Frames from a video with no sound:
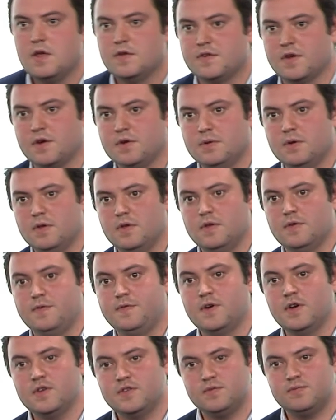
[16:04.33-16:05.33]
So the
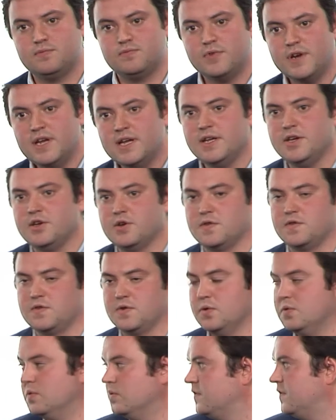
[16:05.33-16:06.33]
first really good
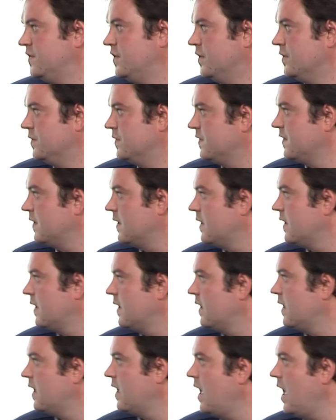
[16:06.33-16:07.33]
tool to use,
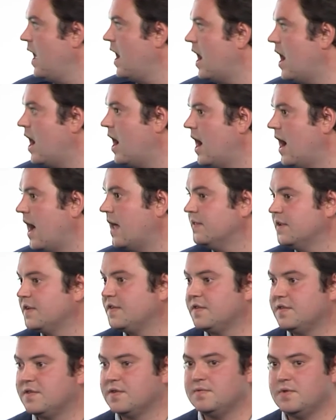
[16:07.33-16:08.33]
and
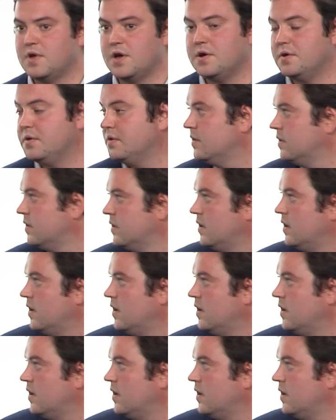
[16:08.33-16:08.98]
this is of no